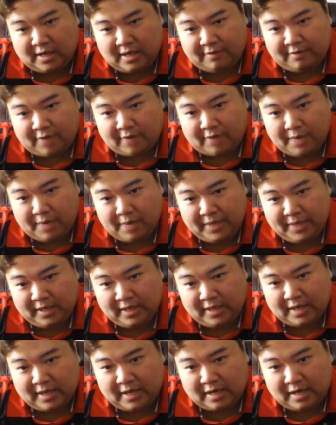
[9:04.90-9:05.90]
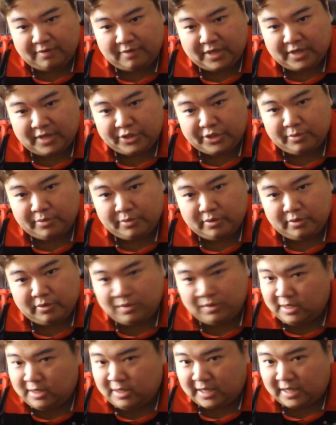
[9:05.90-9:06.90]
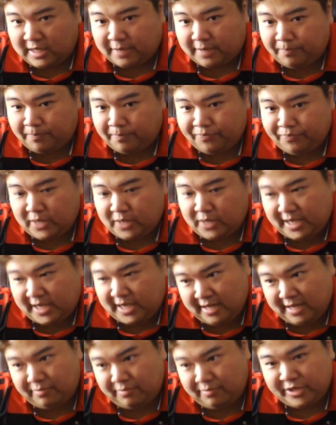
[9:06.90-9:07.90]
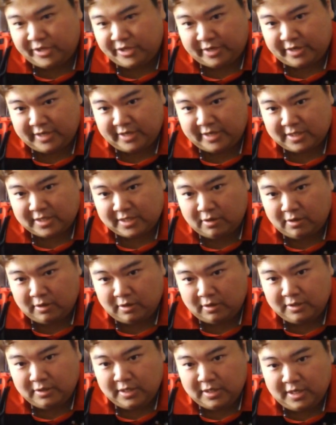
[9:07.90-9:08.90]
farming and adventure mode, like Kid generates gold.